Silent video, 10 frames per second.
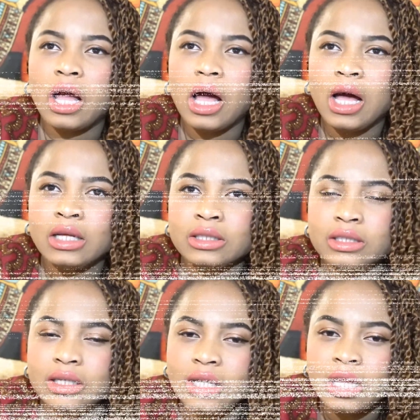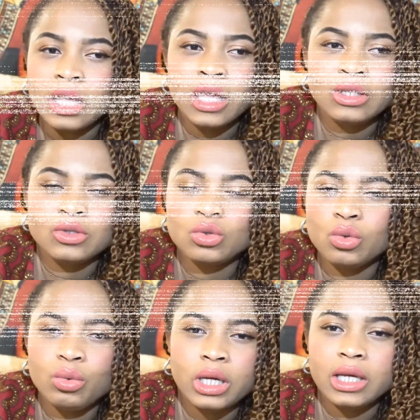and a
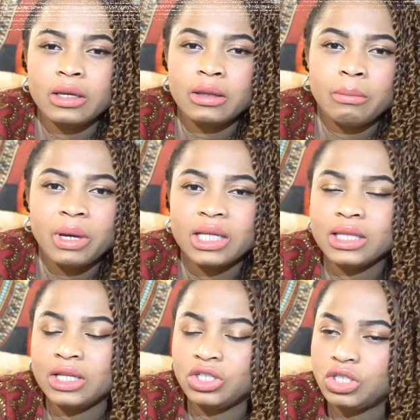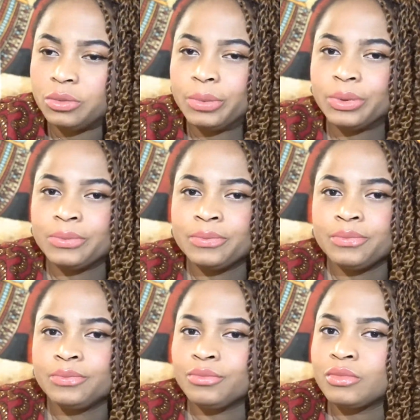two-way partnership.
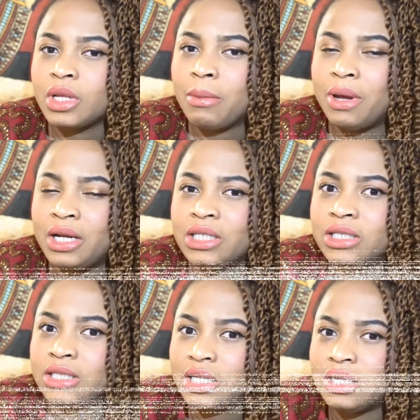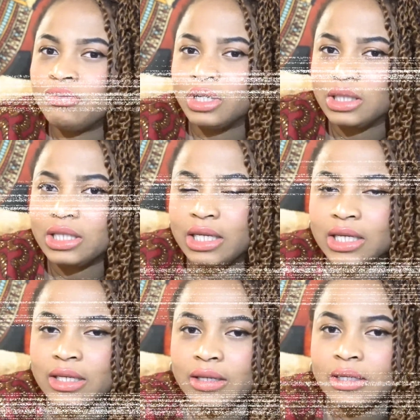Marriage is a give and
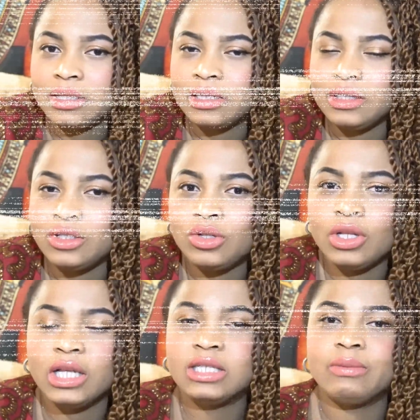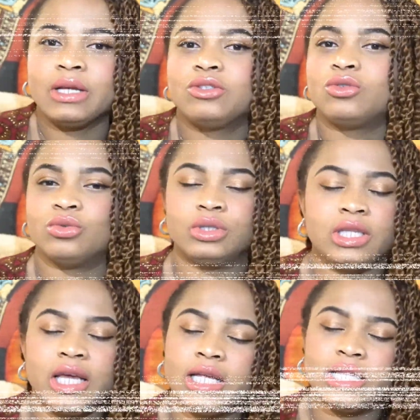take. You don't expect to
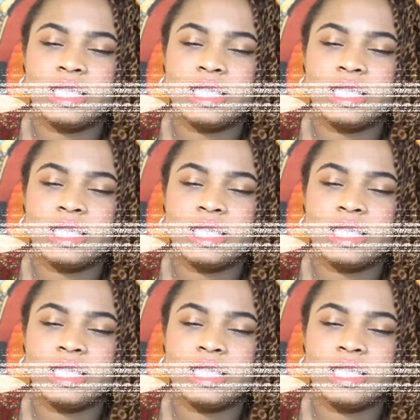take